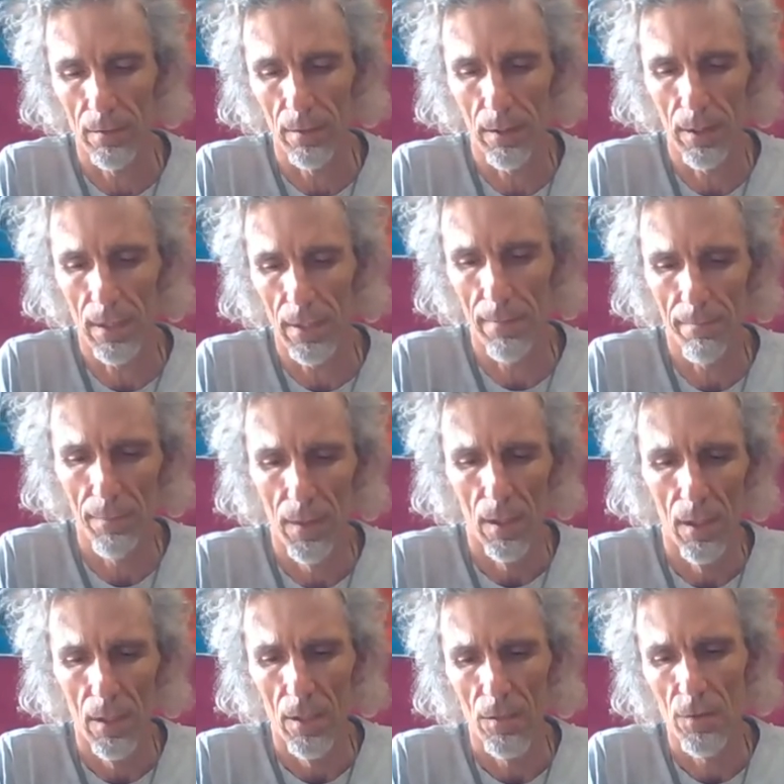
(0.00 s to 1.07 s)
Okay,
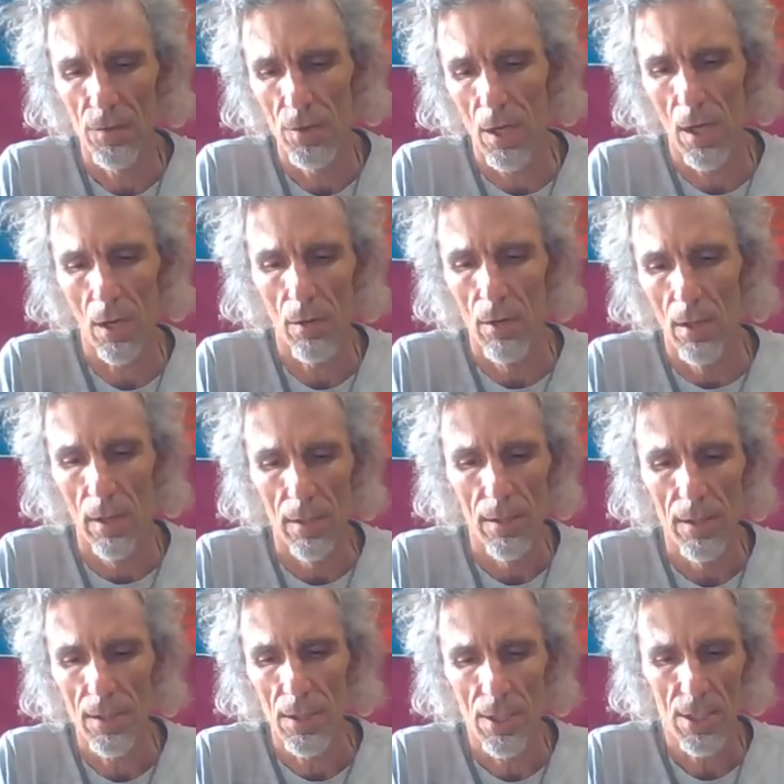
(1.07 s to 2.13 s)
so
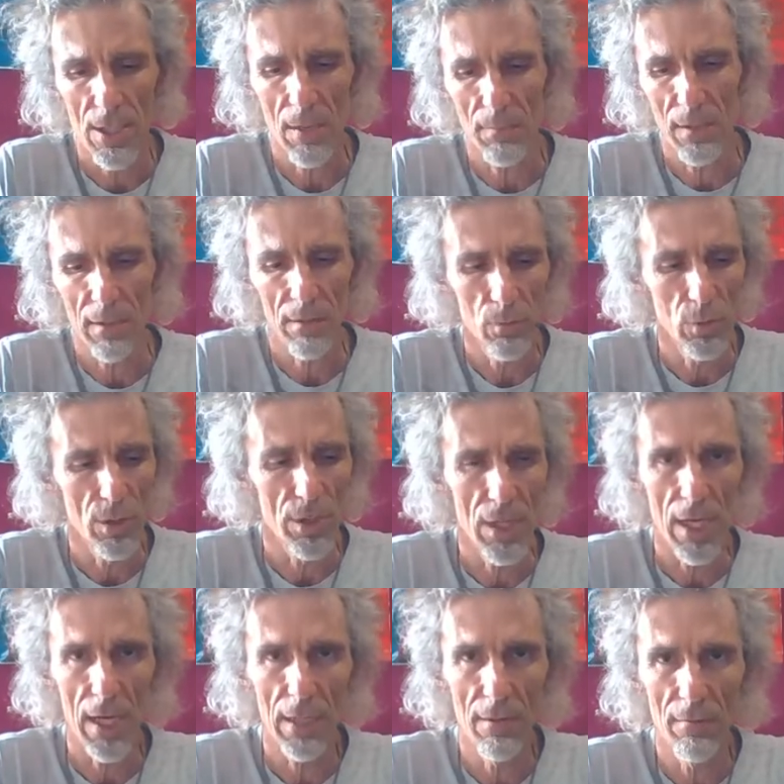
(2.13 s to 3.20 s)
this is something which is
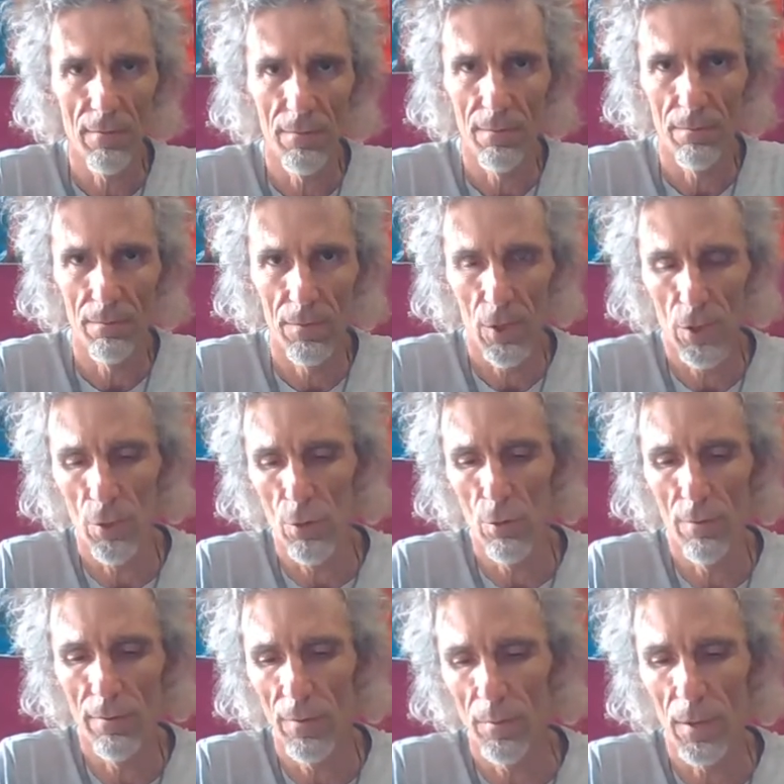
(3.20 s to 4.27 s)
handed to
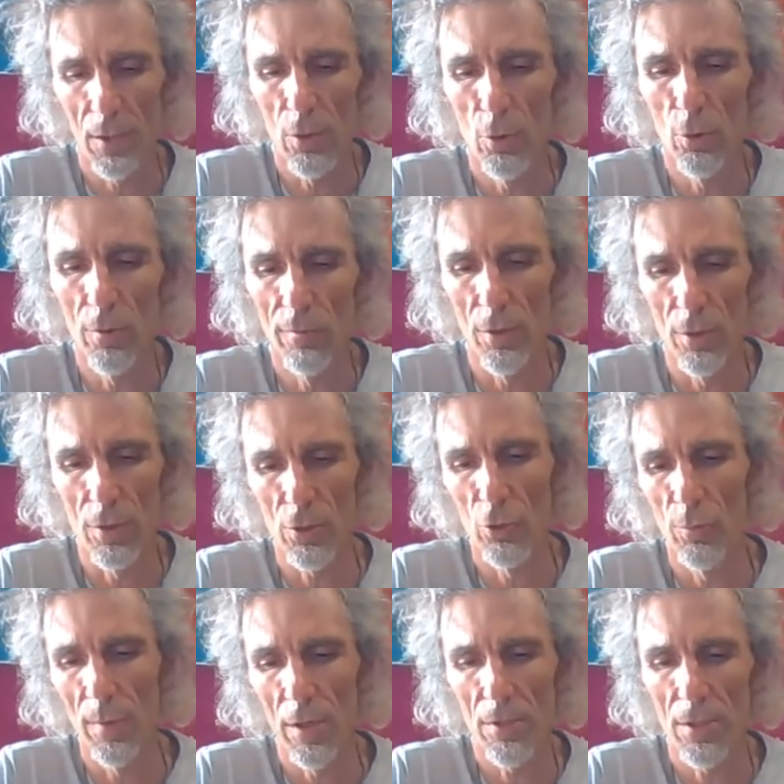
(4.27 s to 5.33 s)
you from the universe
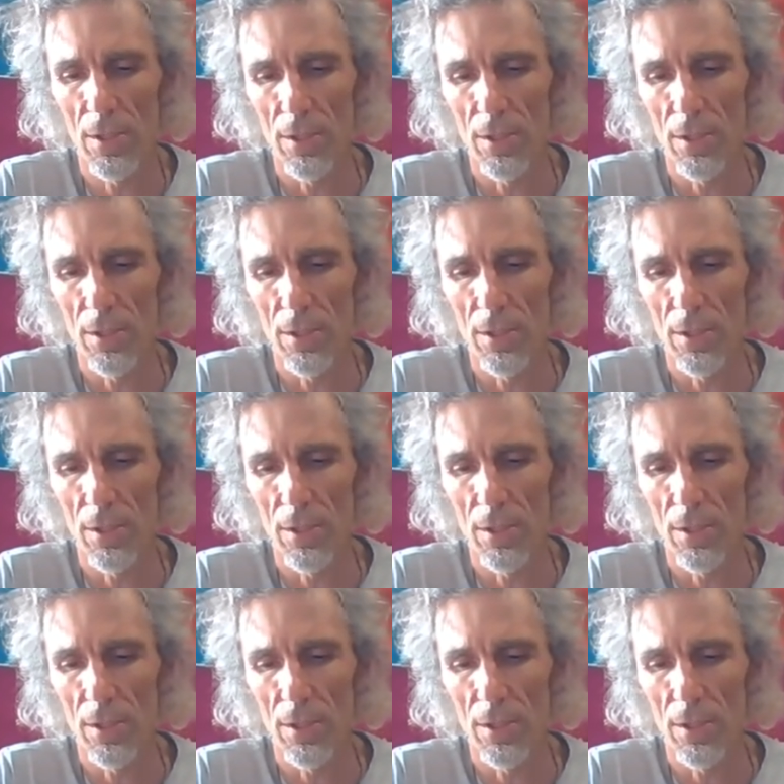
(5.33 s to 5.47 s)
almost.